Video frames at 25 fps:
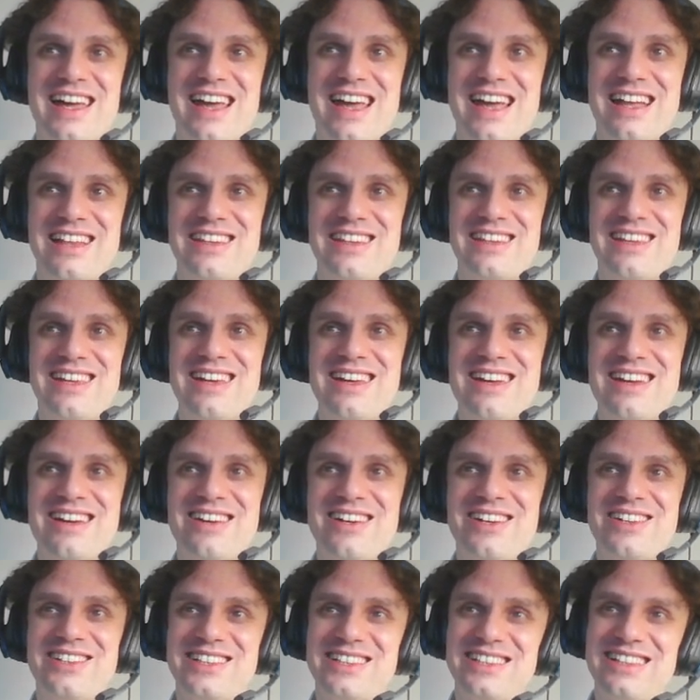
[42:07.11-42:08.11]
And here
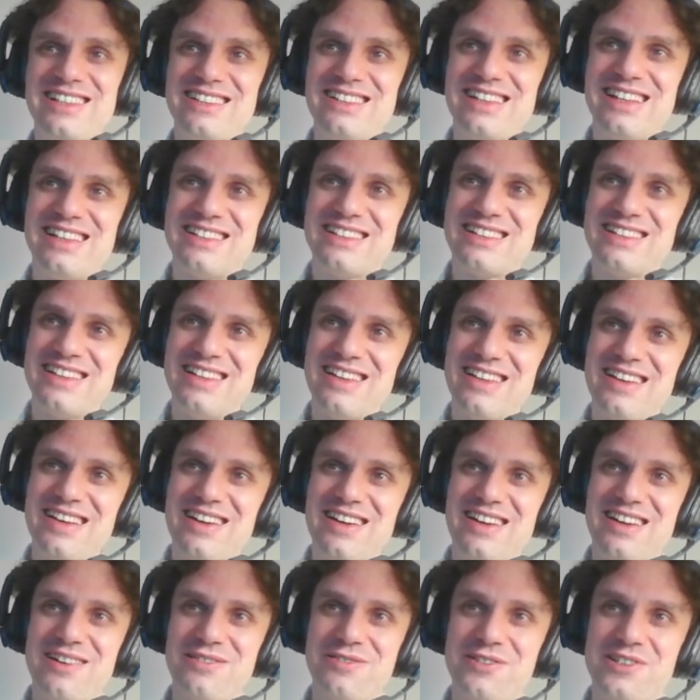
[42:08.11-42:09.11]
you see that
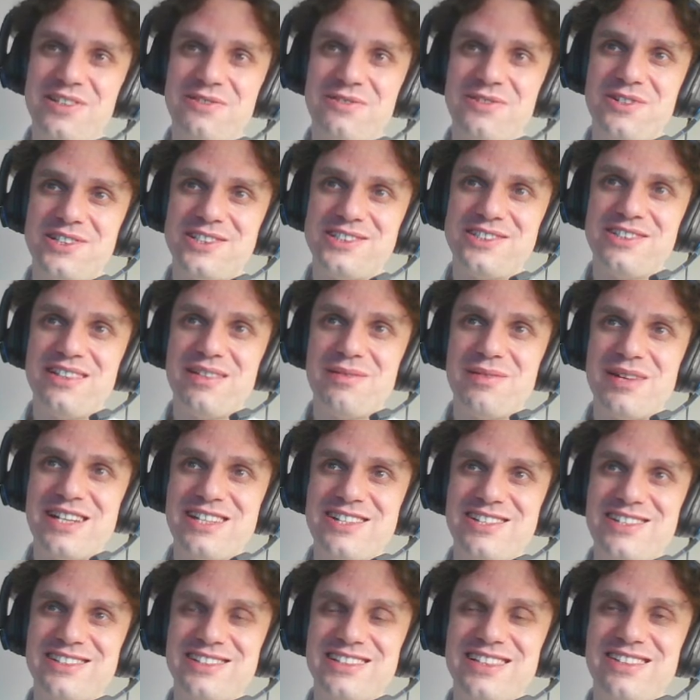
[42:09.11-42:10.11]
for the first two
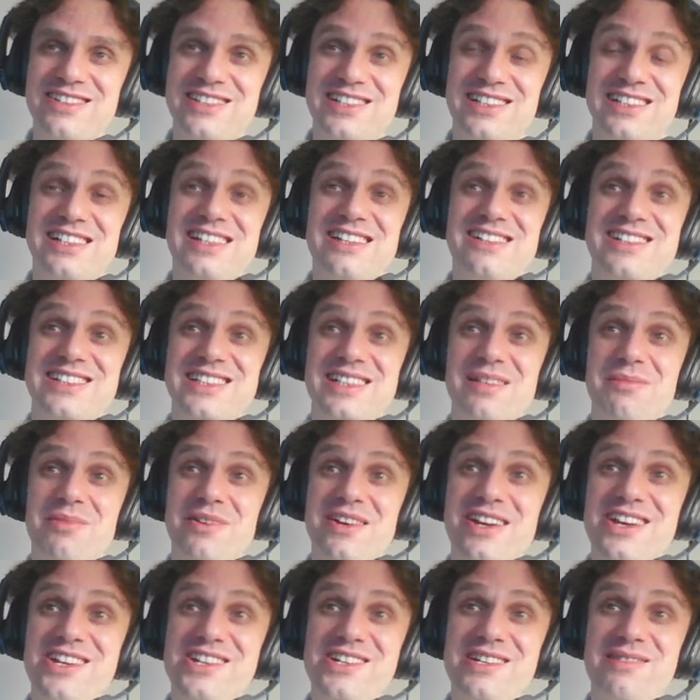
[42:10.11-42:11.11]
dimensions there is clear
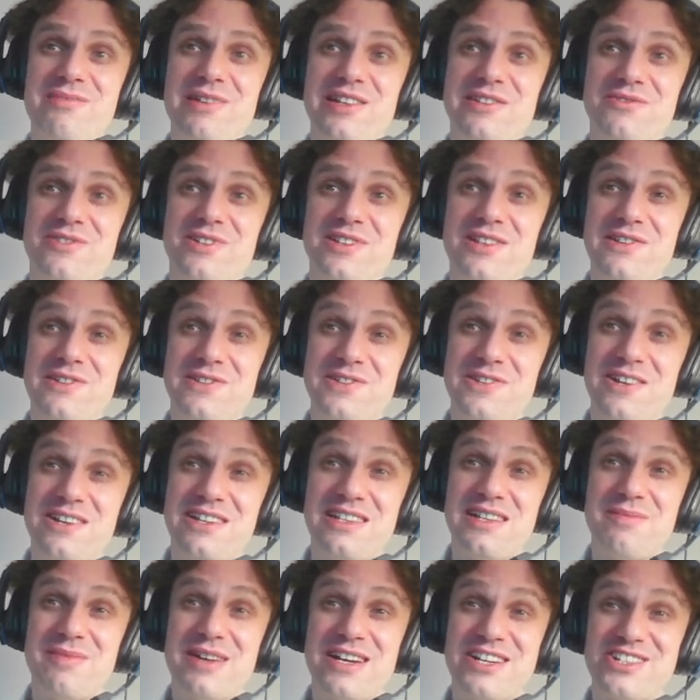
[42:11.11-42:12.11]
separation, but for the
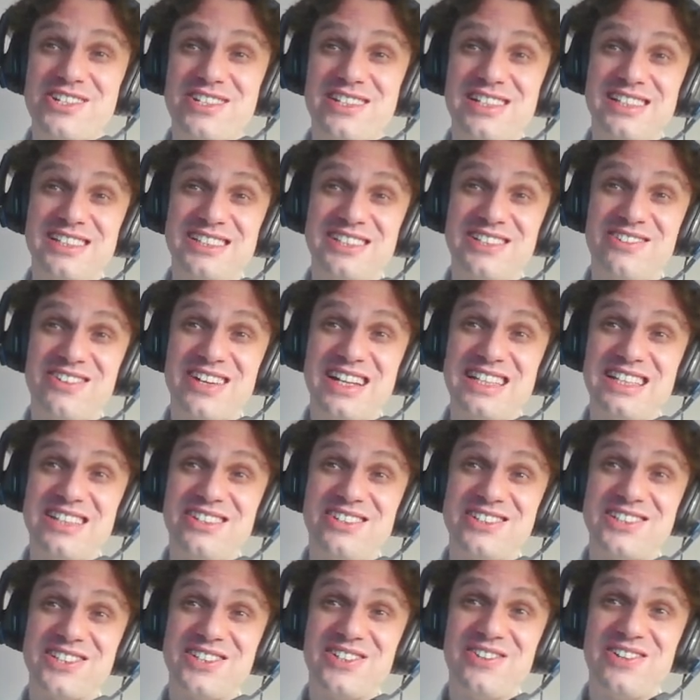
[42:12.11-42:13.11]
third dimension it's already
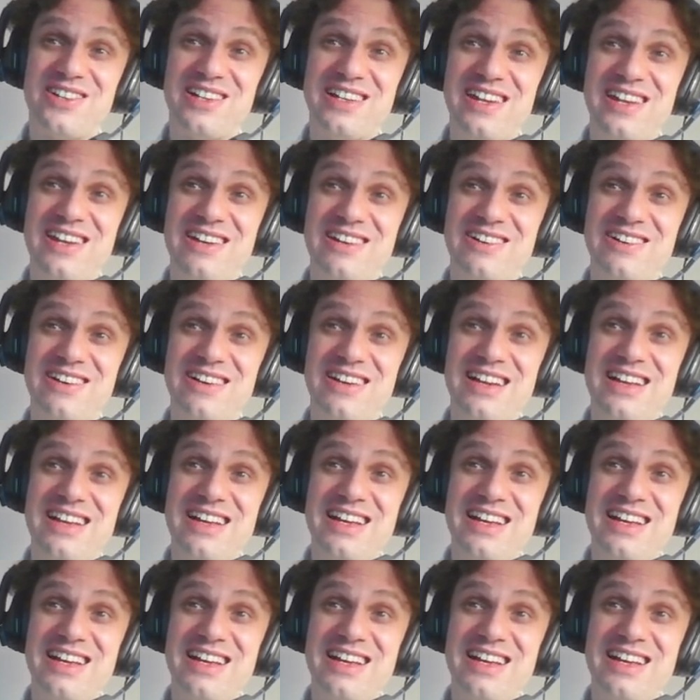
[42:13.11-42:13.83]
not so clear.